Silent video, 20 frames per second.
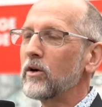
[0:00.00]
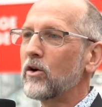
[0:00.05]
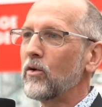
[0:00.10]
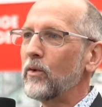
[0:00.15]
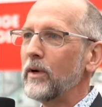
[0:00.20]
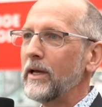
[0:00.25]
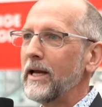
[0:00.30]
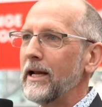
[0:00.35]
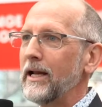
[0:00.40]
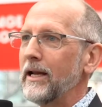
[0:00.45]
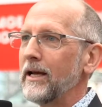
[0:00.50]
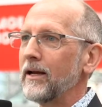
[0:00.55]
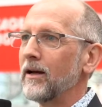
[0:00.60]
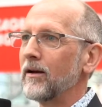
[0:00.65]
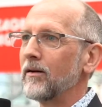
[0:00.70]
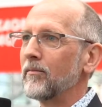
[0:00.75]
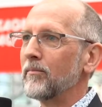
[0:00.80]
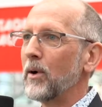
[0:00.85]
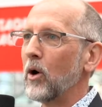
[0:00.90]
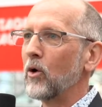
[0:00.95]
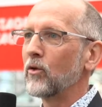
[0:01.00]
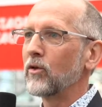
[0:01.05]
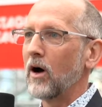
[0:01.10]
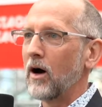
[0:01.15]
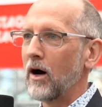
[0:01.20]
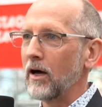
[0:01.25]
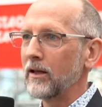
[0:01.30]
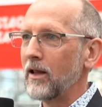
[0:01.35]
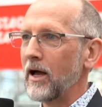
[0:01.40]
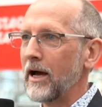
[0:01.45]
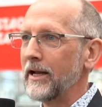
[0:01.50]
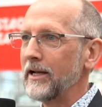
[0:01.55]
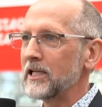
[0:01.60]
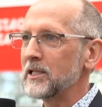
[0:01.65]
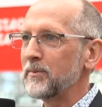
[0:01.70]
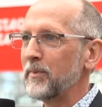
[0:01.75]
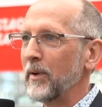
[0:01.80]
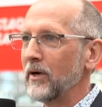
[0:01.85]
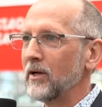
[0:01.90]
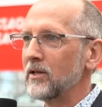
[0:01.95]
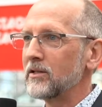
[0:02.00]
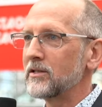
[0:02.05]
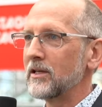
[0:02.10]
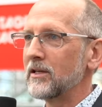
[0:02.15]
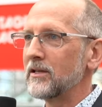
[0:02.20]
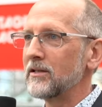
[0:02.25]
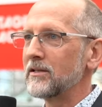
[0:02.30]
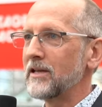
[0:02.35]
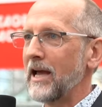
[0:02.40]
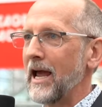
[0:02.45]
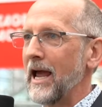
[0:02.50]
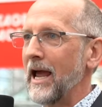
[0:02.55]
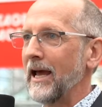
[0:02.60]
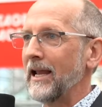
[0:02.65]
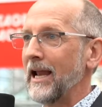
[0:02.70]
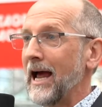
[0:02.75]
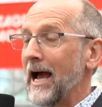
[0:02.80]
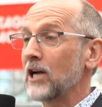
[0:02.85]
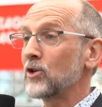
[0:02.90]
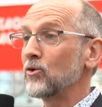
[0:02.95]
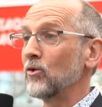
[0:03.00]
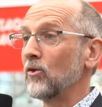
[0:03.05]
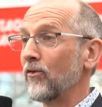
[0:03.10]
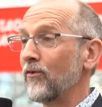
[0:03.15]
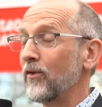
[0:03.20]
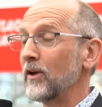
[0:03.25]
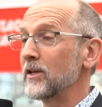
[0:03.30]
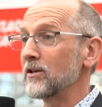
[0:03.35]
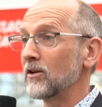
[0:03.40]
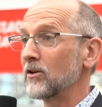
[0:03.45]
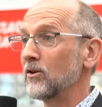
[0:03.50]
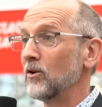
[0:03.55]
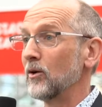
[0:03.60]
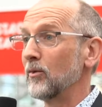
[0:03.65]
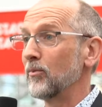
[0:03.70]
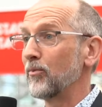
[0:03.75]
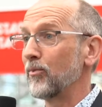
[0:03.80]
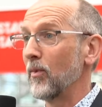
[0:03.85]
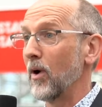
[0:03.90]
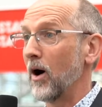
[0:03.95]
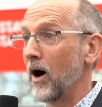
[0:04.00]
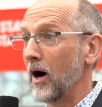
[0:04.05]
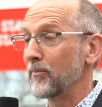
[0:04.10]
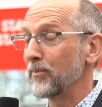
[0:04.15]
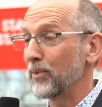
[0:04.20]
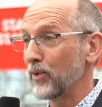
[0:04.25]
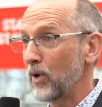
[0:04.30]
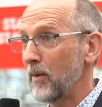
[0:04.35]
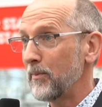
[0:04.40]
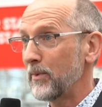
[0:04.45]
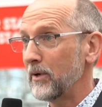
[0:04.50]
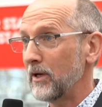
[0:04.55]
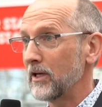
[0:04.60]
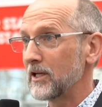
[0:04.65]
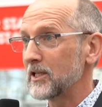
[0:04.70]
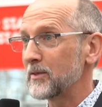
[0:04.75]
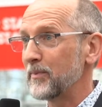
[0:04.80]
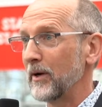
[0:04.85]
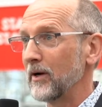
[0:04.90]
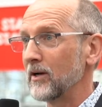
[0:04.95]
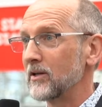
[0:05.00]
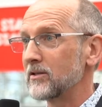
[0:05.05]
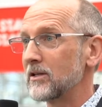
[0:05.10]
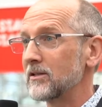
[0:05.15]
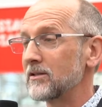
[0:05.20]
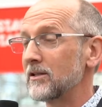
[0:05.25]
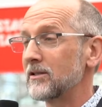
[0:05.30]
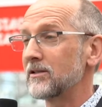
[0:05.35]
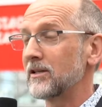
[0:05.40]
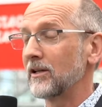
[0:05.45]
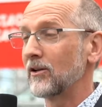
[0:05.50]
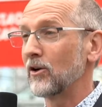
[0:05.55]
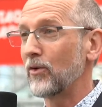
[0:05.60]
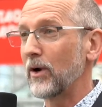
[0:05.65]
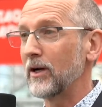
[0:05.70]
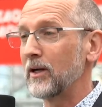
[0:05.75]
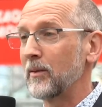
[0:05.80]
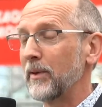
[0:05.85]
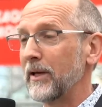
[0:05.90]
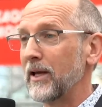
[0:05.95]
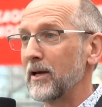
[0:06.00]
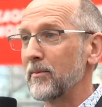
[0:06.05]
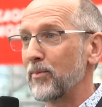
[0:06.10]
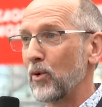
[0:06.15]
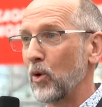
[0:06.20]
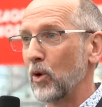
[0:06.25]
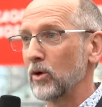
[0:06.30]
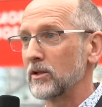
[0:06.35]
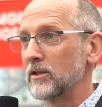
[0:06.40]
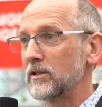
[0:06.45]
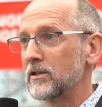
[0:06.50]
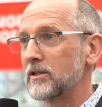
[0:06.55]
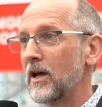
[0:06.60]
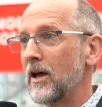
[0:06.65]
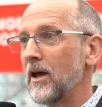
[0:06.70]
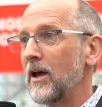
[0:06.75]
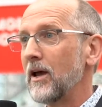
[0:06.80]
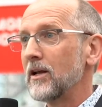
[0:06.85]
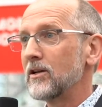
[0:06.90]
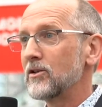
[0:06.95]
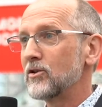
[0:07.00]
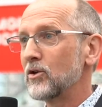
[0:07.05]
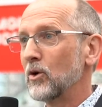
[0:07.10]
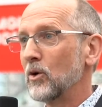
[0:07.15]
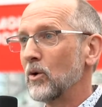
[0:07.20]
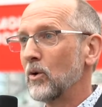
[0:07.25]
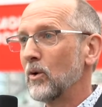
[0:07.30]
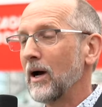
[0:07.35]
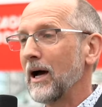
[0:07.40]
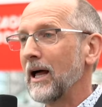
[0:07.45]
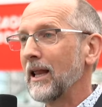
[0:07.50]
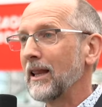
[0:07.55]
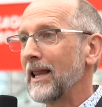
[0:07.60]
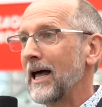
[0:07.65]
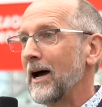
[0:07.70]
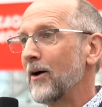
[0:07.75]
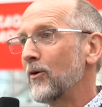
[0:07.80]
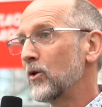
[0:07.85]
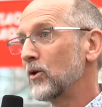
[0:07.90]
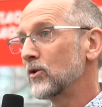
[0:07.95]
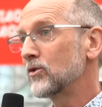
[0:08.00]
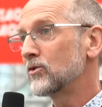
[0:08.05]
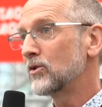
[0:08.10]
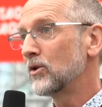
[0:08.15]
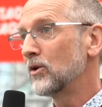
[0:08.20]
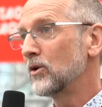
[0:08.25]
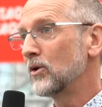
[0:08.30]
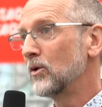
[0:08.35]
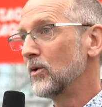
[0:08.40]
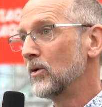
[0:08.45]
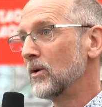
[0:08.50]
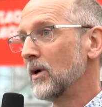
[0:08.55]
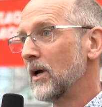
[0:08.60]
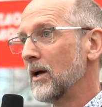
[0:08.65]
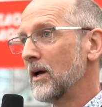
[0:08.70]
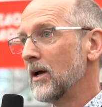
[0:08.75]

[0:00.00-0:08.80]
creating both online experiences and actual physical on-property experiences, it's incredibly important to allow those to